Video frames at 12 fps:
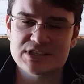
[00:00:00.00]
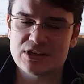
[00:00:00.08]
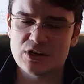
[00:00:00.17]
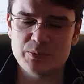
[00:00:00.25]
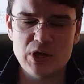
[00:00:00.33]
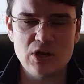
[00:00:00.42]
It's
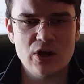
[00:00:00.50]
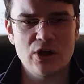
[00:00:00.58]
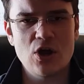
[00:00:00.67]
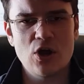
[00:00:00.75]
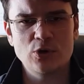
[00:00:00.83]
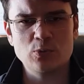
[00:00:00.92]
going to be a lot
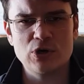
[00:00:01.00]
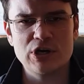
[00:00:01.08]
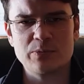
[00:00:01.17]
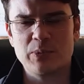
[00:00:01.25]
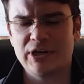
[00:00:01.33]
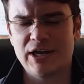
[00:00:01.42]
of hard
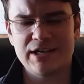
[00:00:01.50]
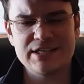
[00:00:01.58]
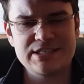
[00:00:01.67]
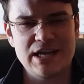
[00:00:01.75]
work, but I can